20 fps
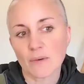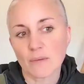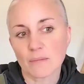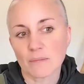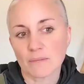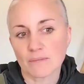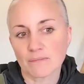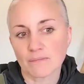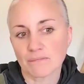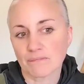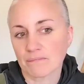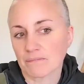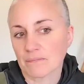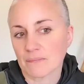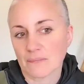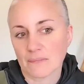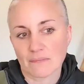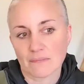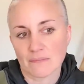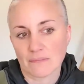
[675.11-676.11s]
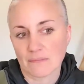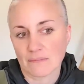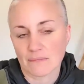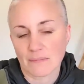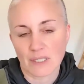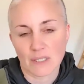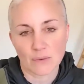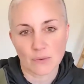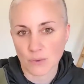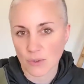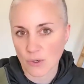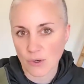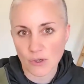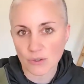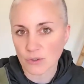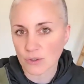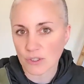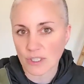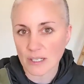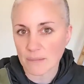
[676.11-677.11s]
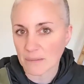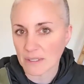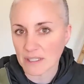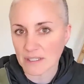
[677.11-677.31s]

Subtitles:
it completely healed everything